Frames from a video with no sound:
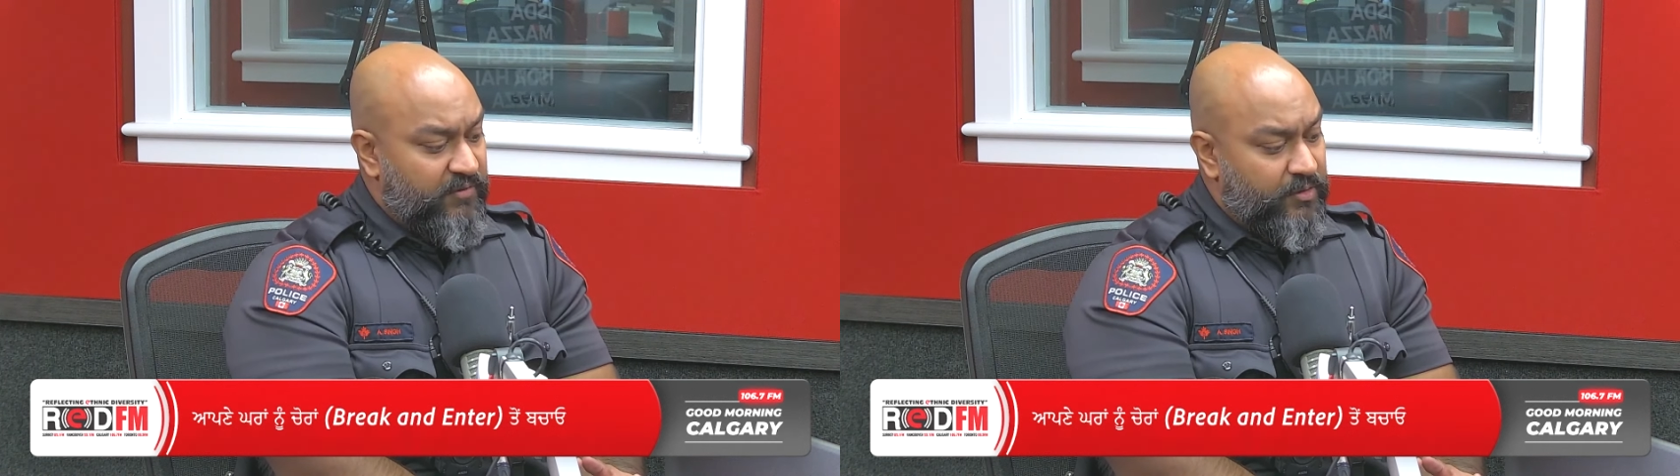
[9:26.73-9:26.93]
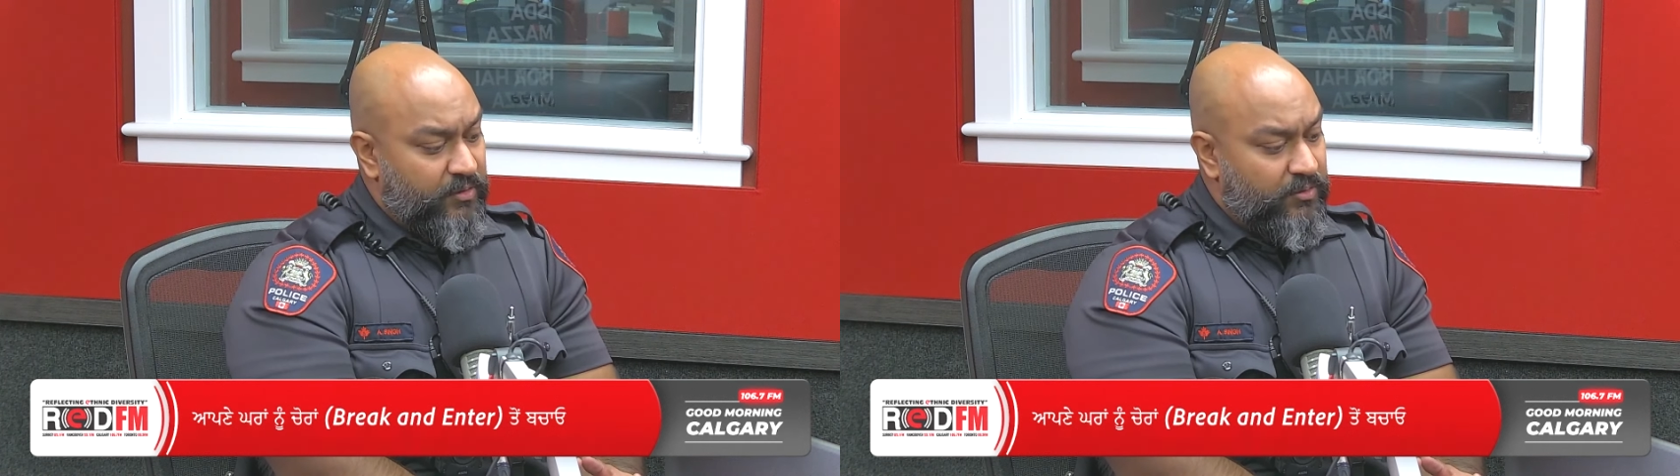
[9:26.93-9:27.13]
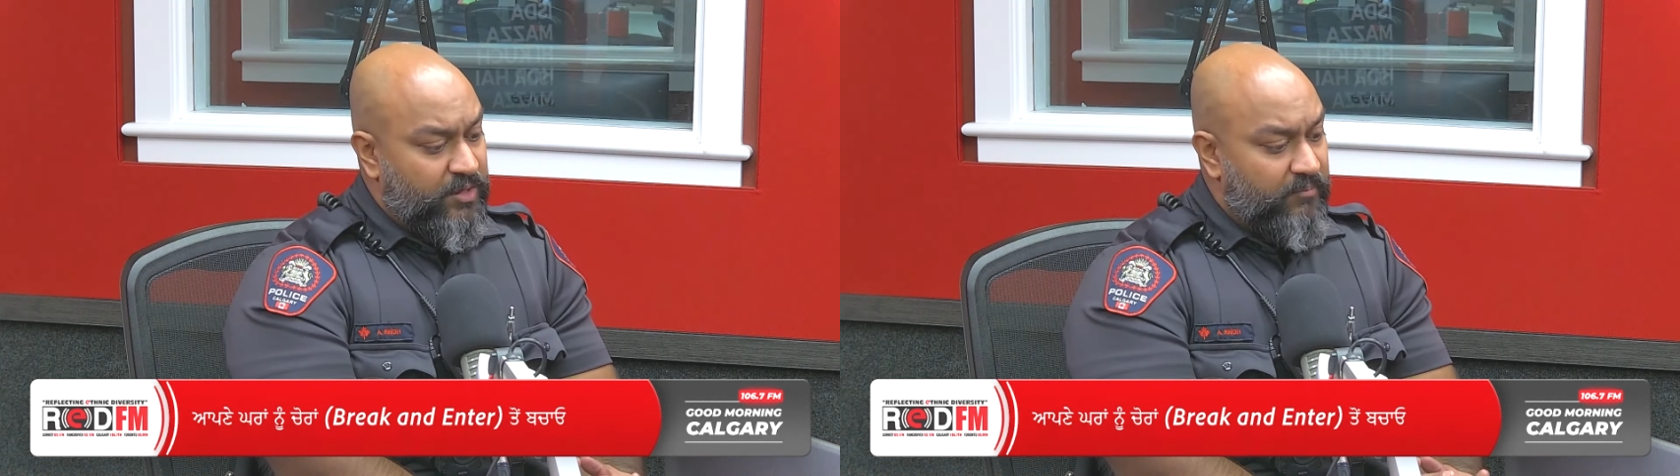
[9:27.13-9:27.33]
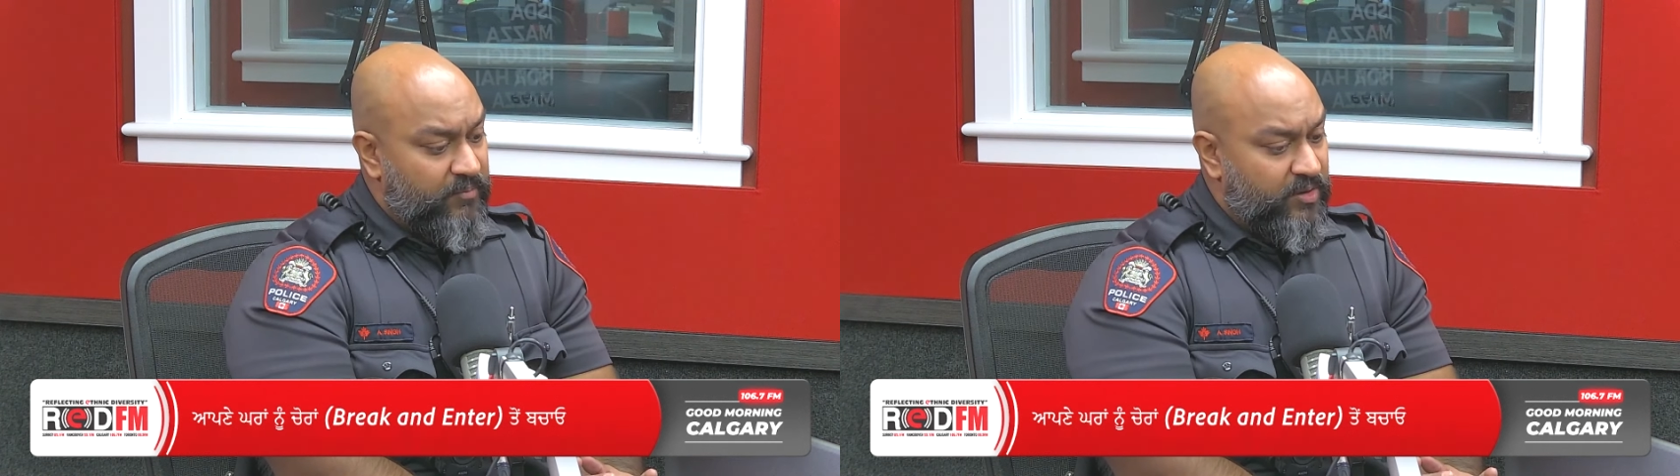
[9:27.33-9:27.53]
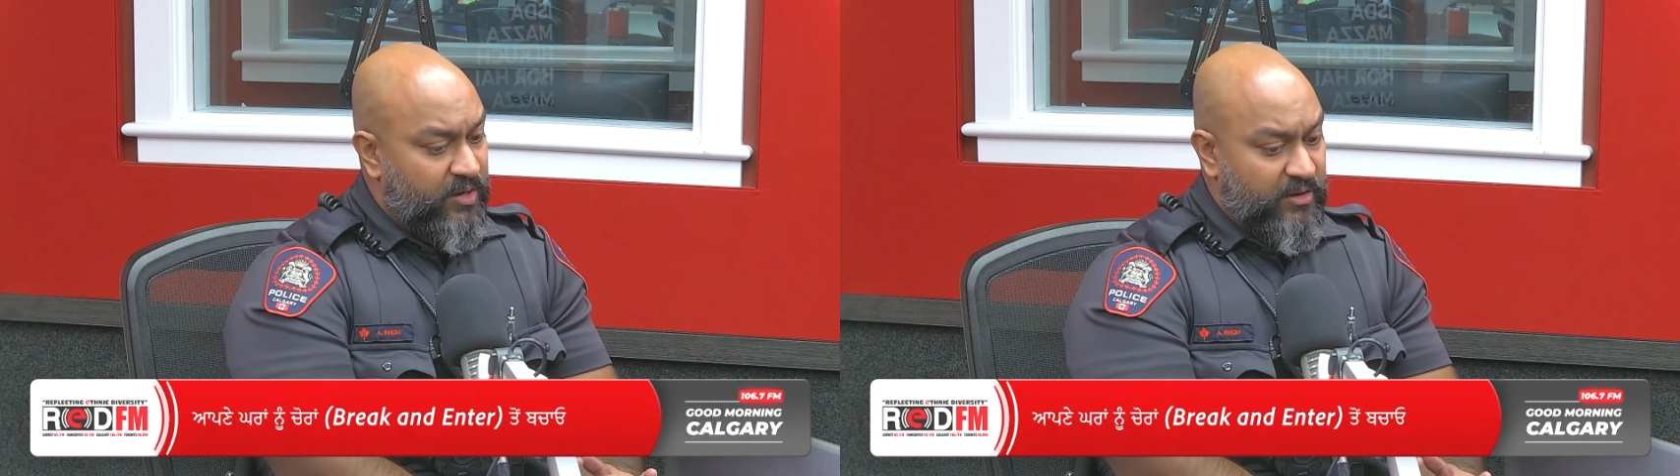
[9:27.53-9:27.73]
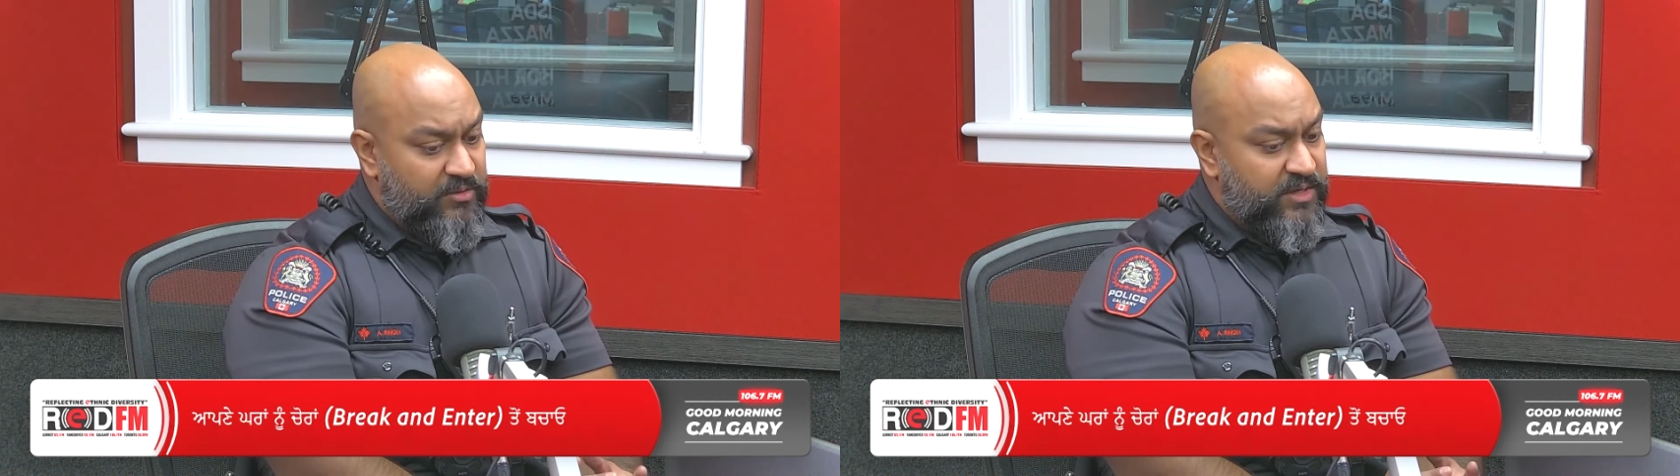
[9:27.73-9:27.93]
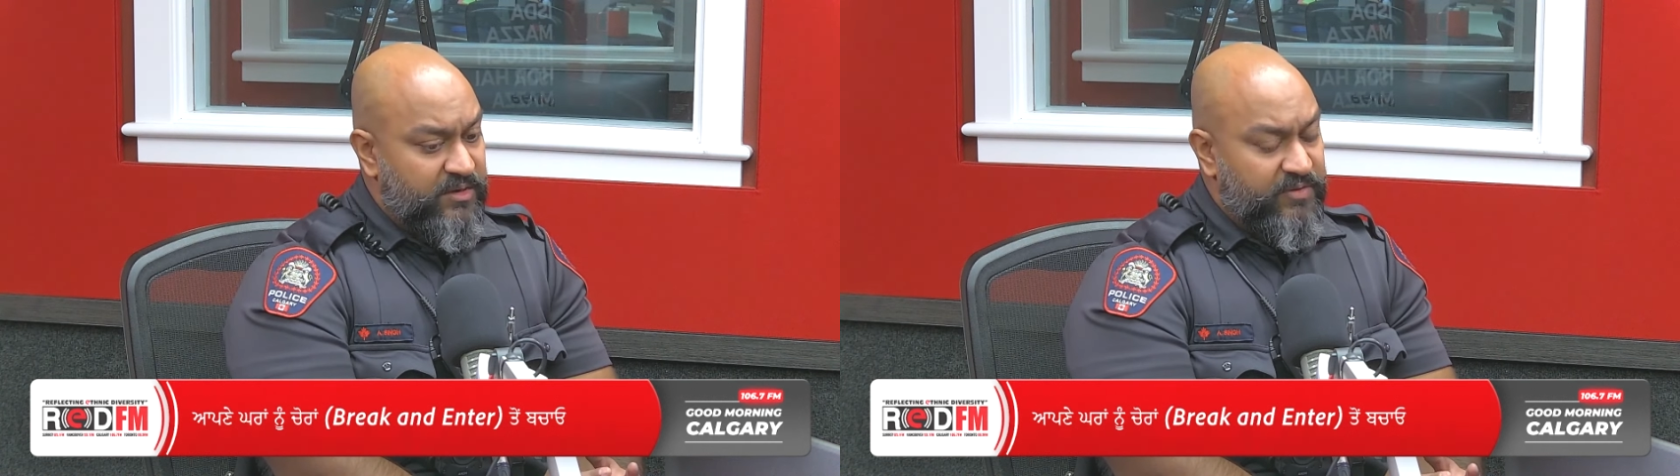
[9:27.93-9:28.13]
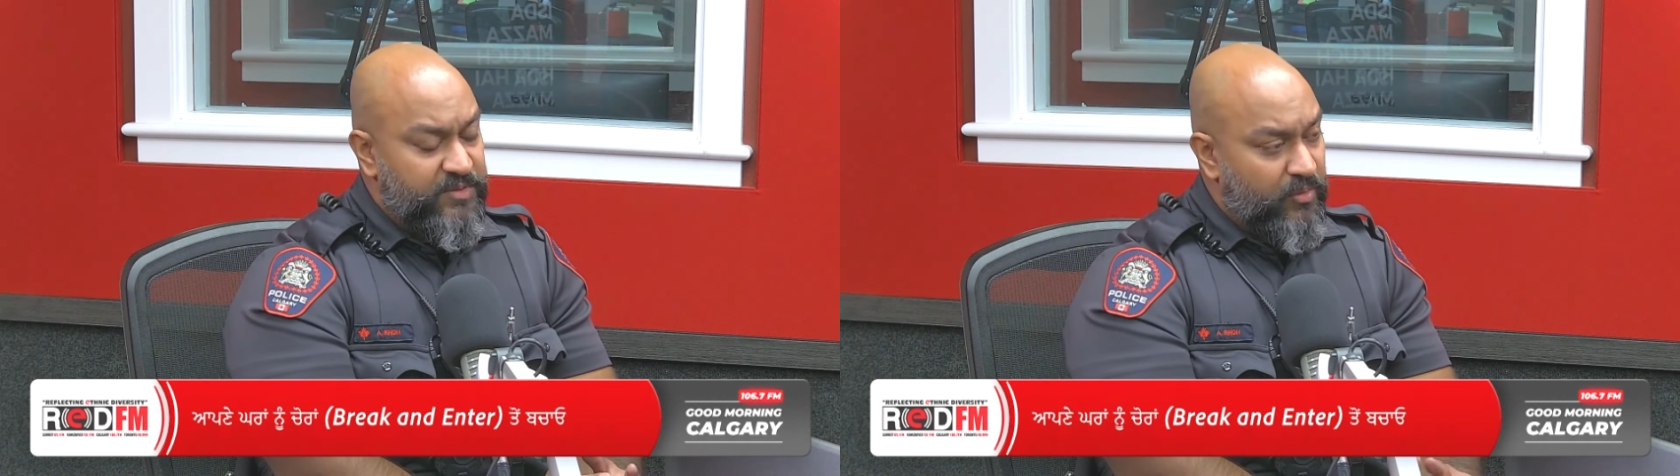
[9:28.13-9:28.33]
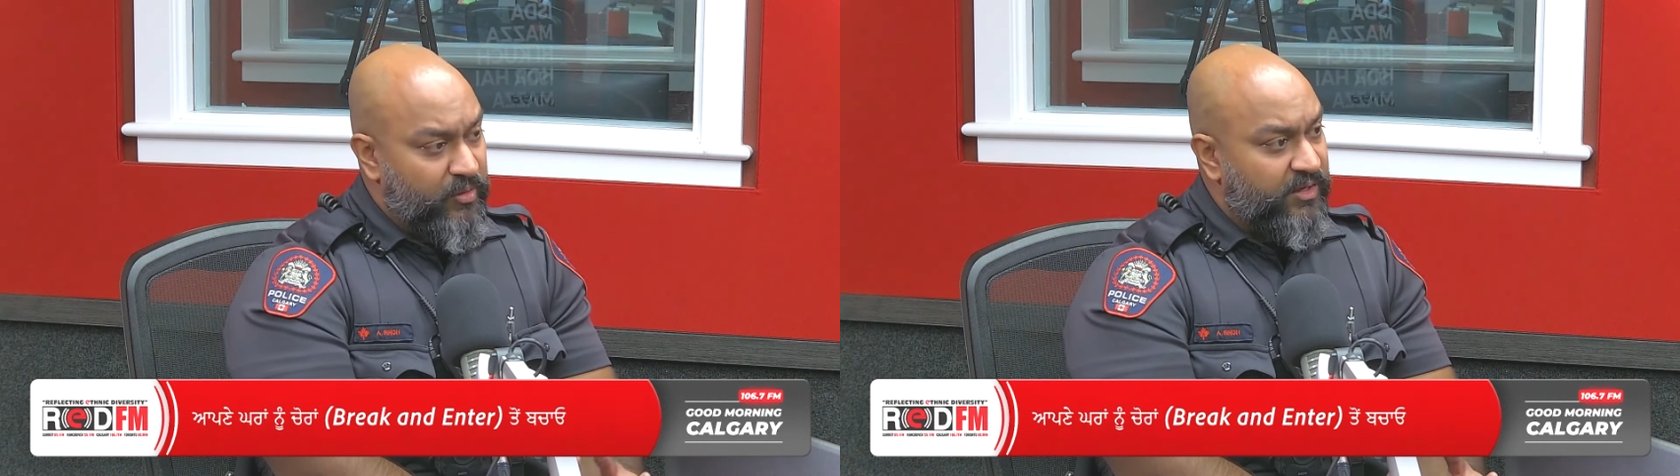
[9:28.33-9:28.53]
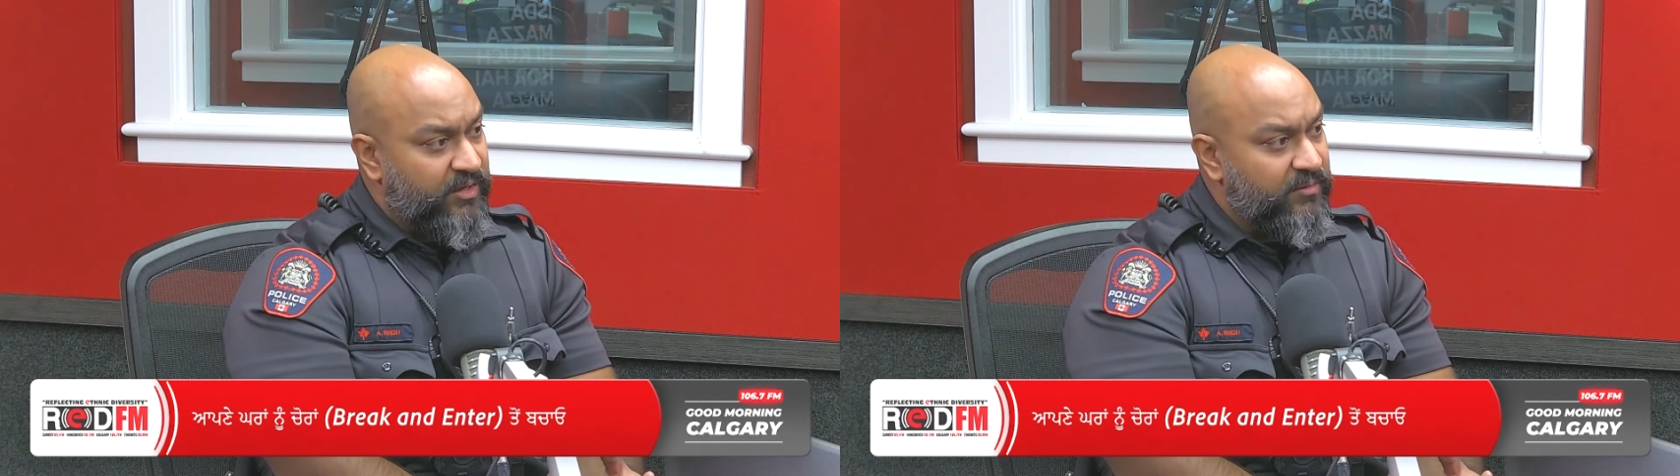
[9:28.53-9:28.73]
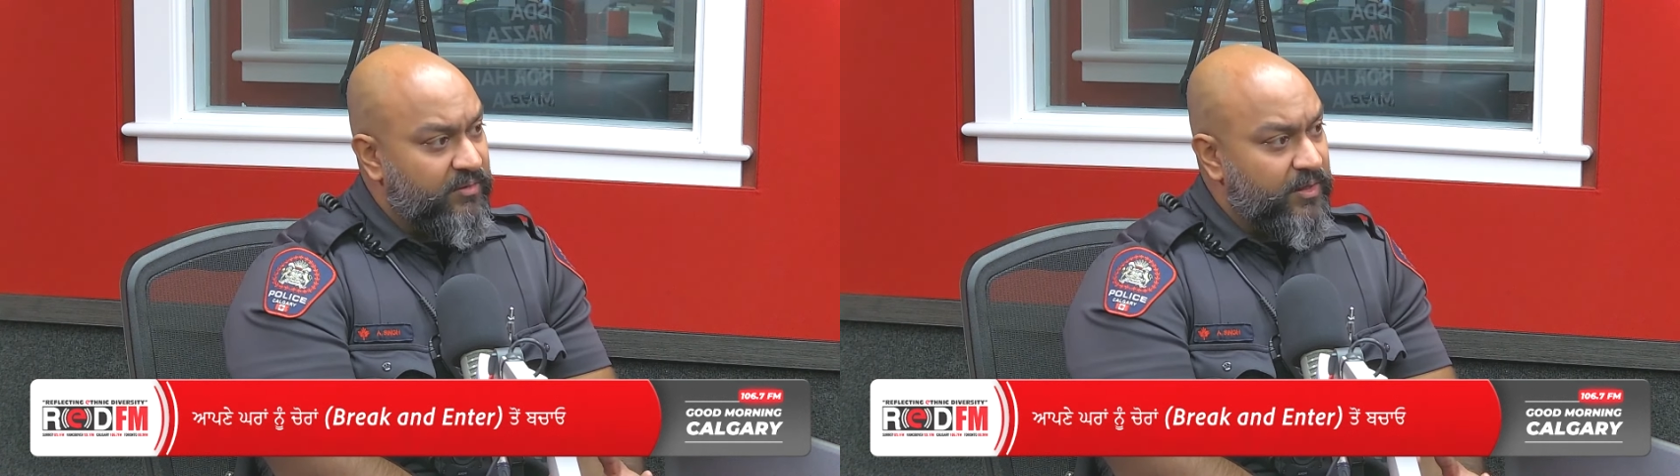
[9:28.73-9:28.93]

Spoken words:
if you come to your house and if it's broken in,